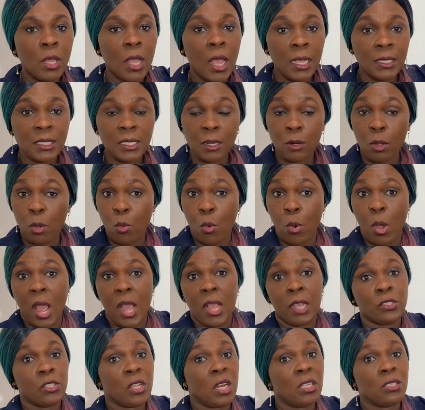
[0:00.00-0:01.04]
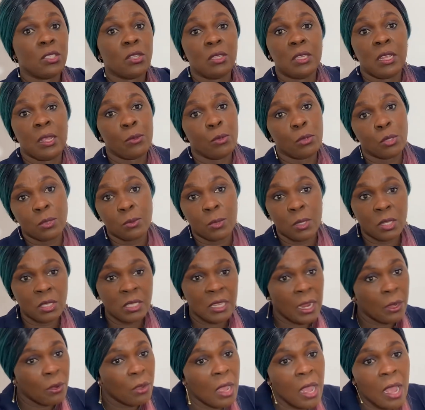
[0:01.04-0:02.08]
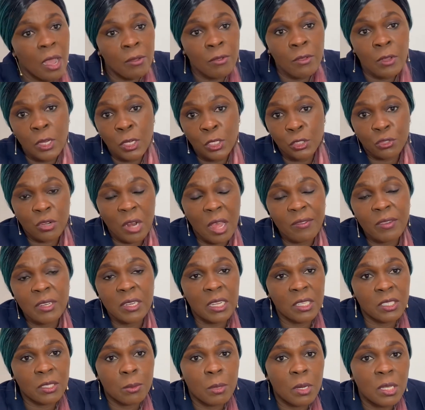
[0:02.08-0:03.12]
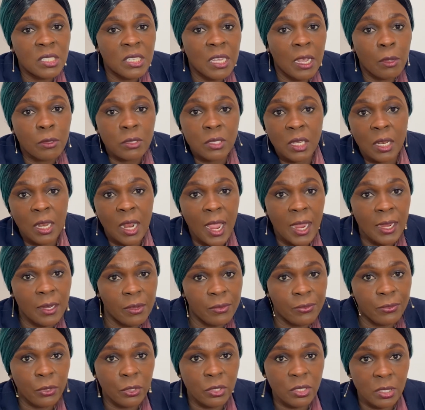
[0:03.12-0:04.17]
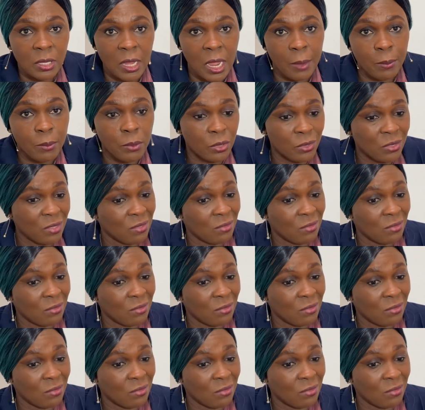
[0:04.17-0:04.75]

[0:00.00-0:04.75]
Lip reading: I said, oh, I actually thought that it was because I don't have traveling experience. I was denied the first time, but